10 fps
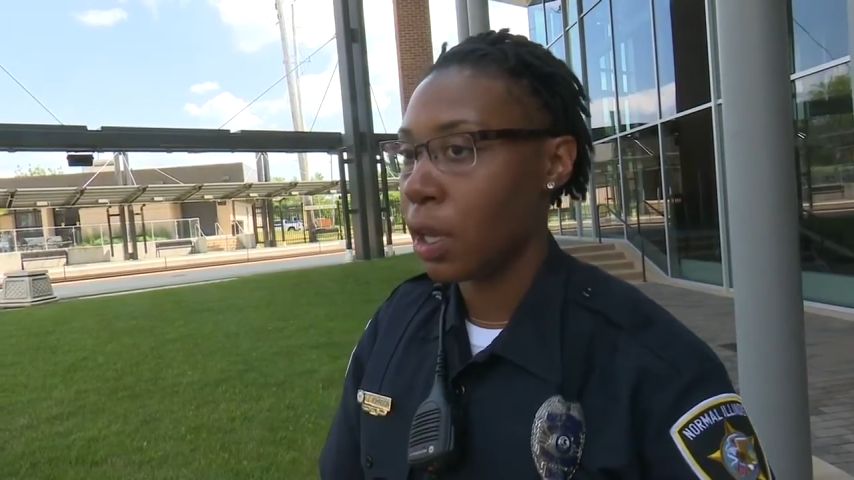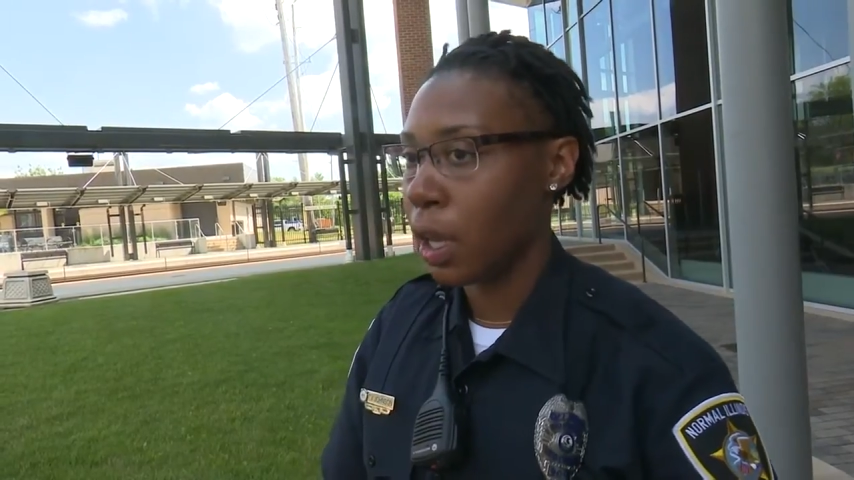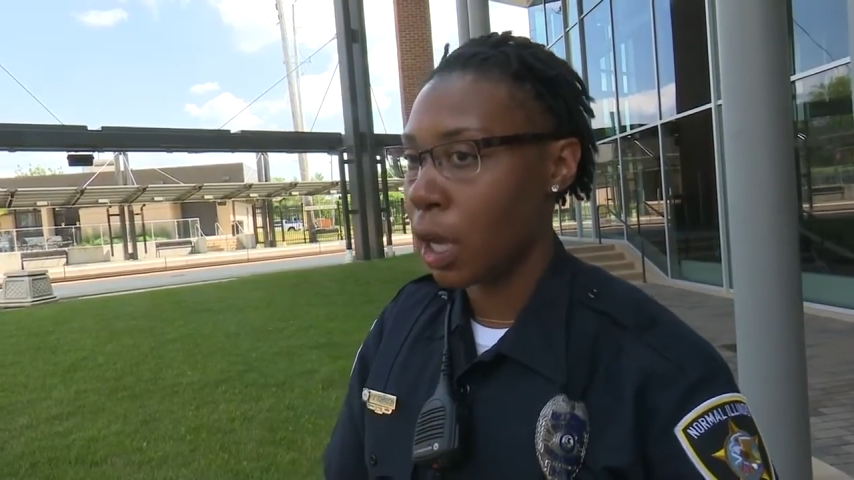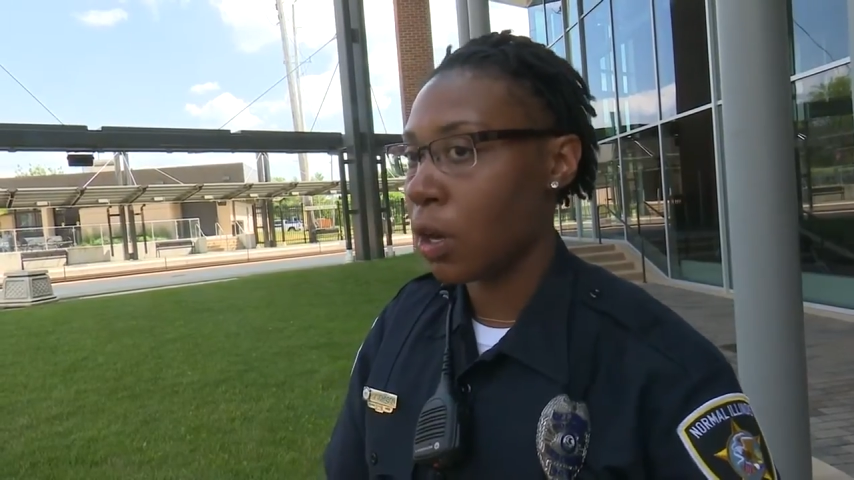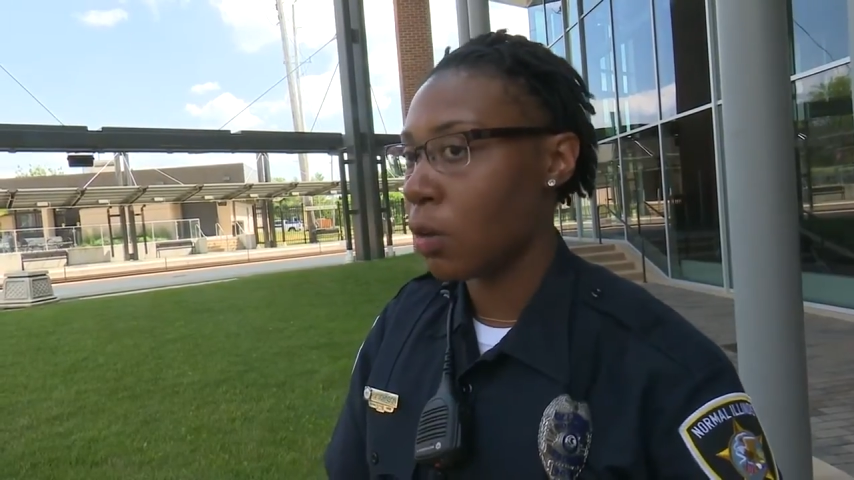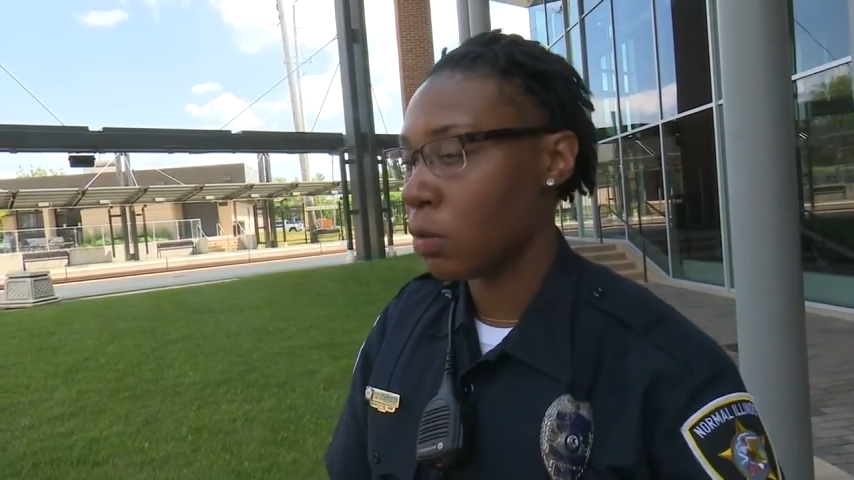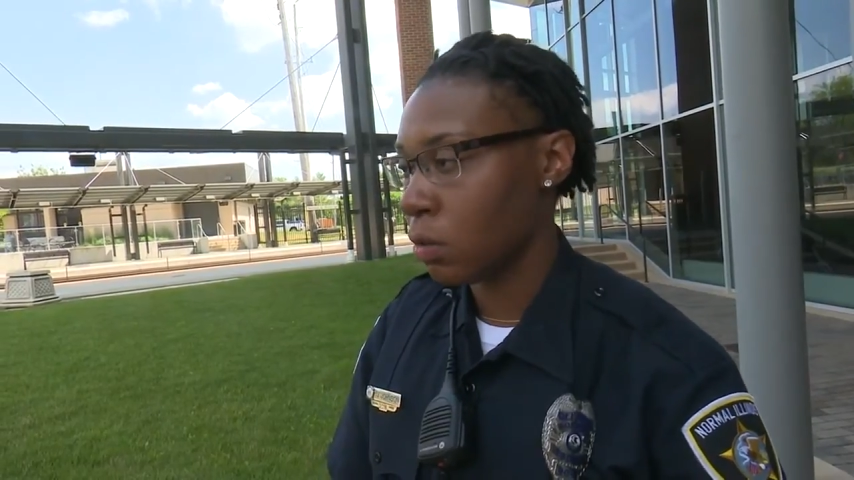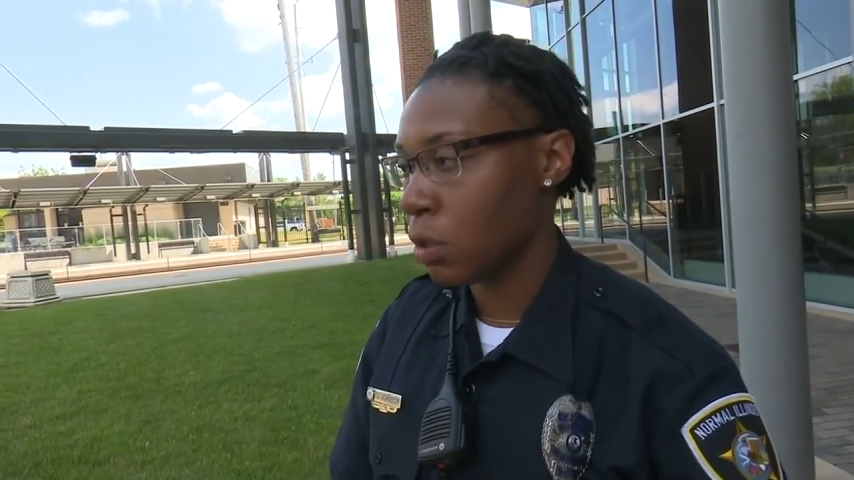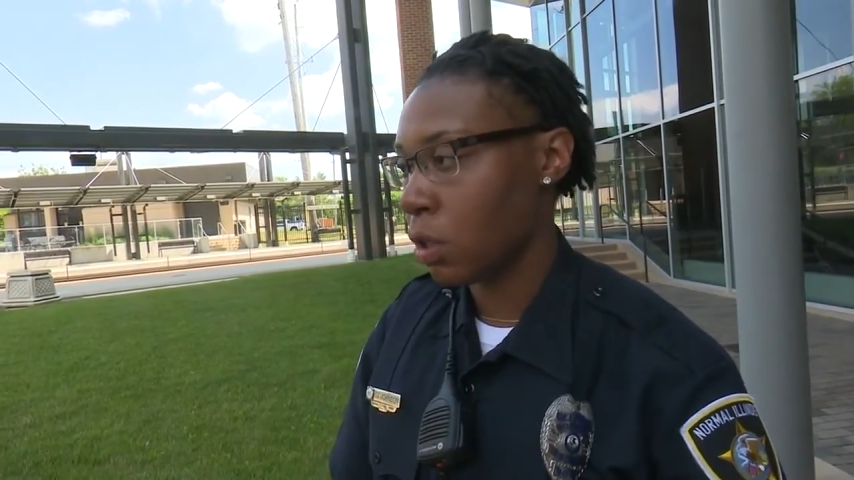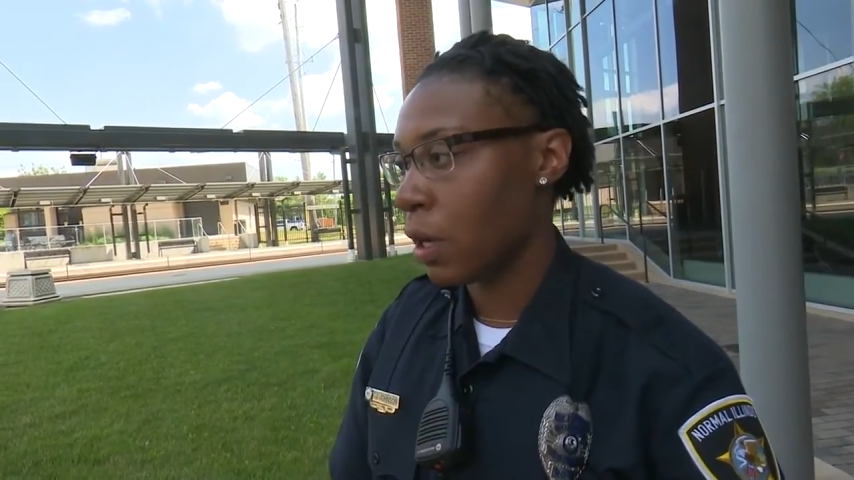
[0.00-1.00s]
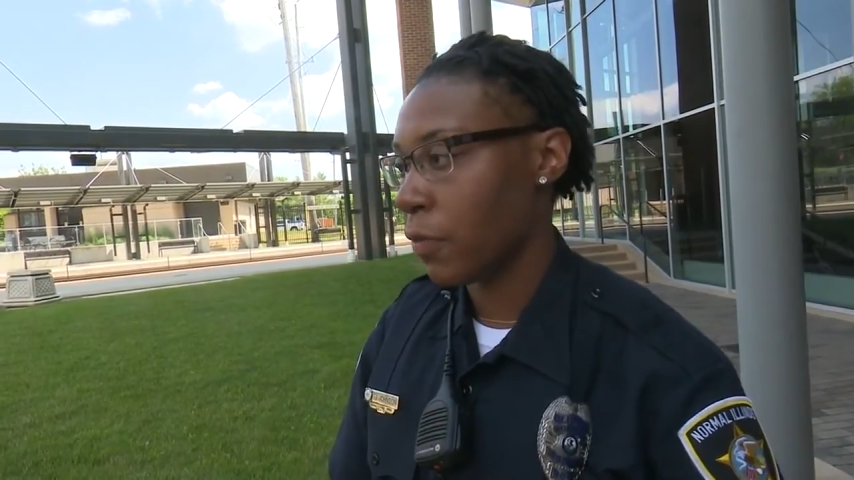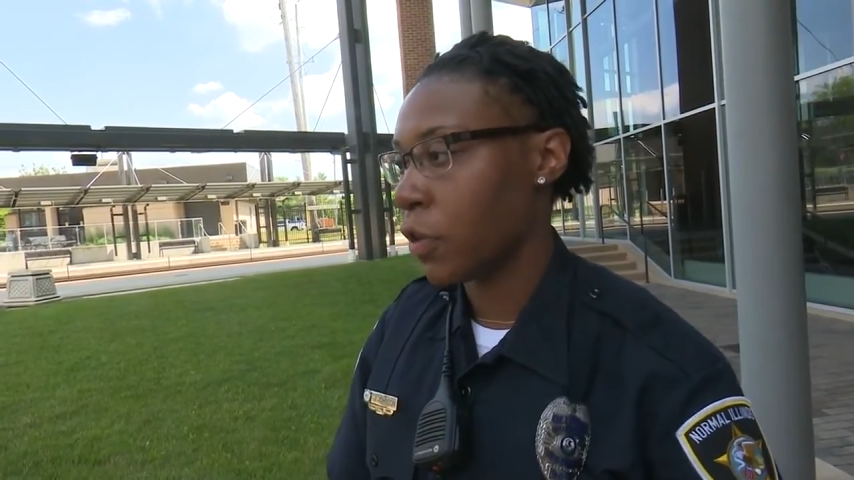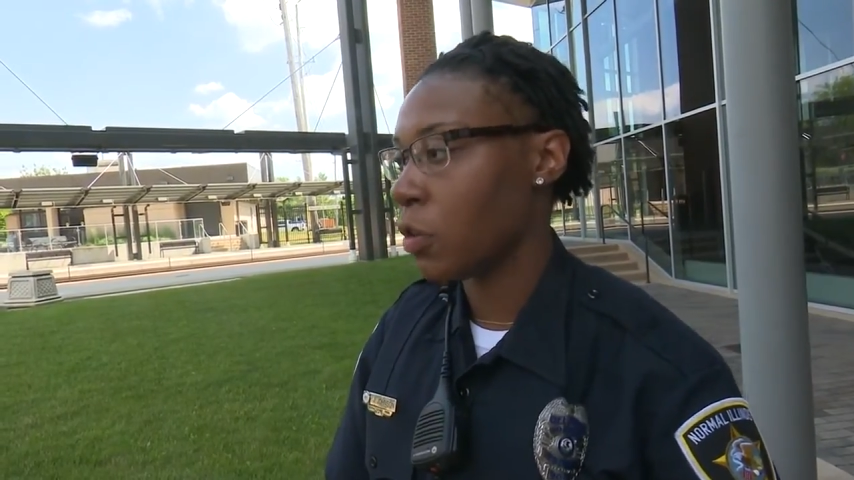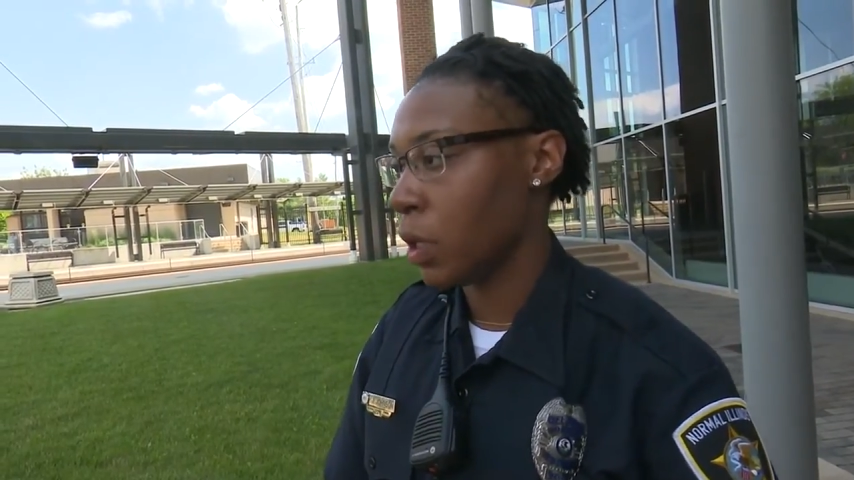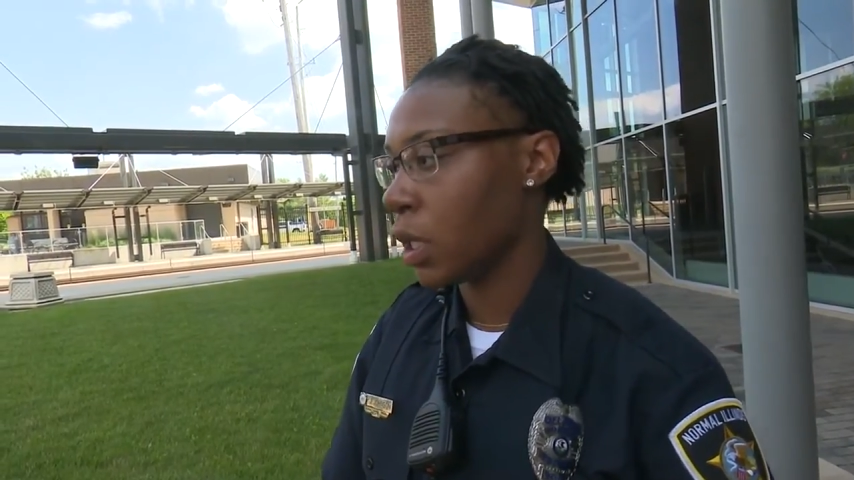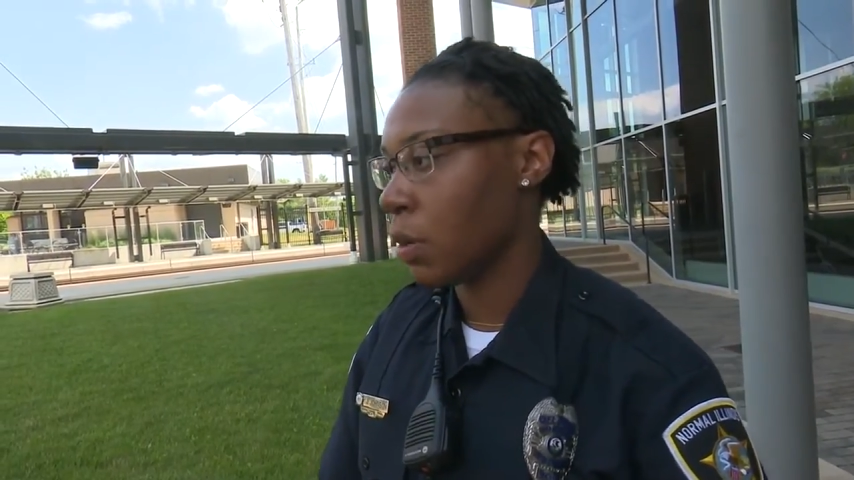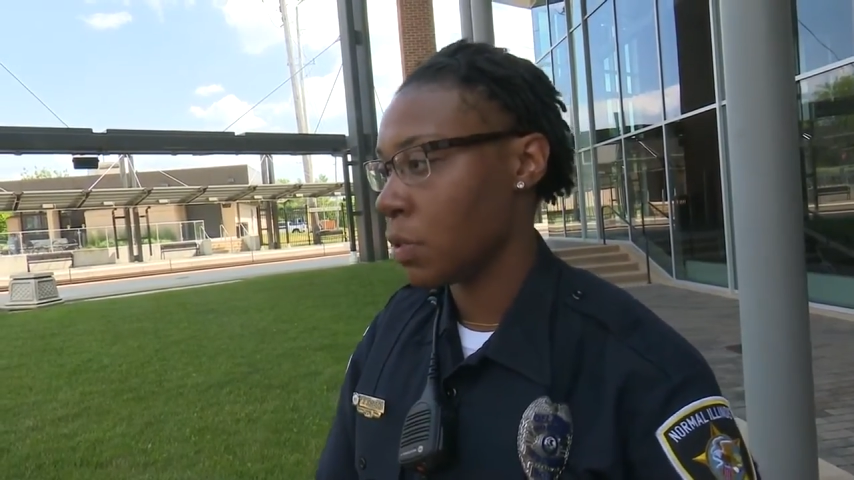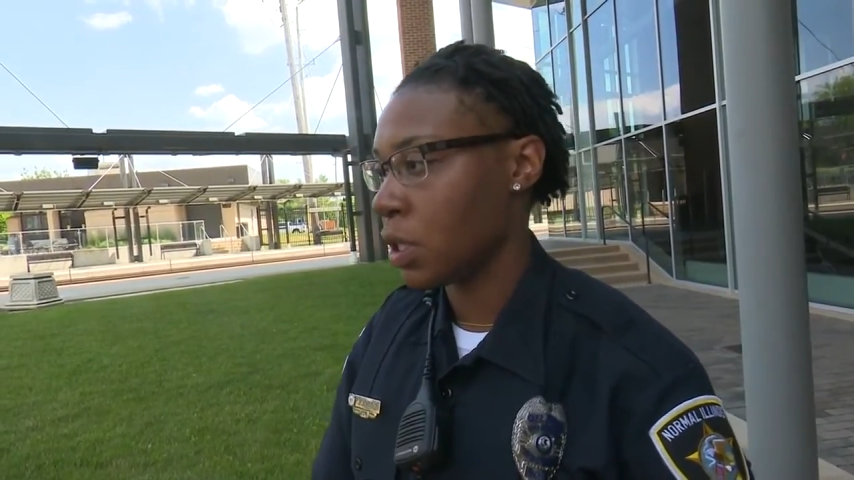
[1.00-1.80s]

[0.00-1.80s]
how you know I feel when it comes